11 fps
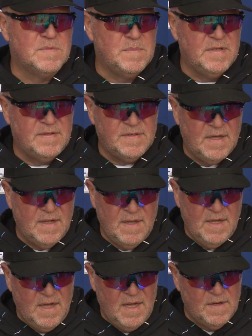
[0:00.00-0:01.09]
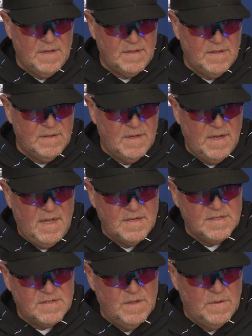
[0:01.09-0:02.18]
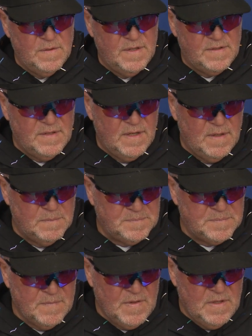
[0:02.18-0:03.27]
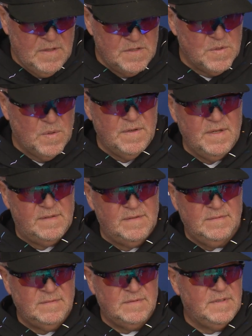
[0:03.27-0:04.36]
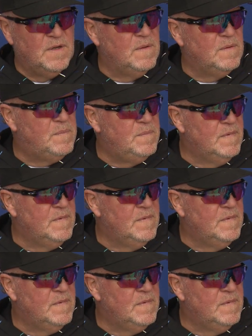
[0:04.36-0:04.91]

But uh, I don't, you know, I, I just know that uh, Jordan, that, you know,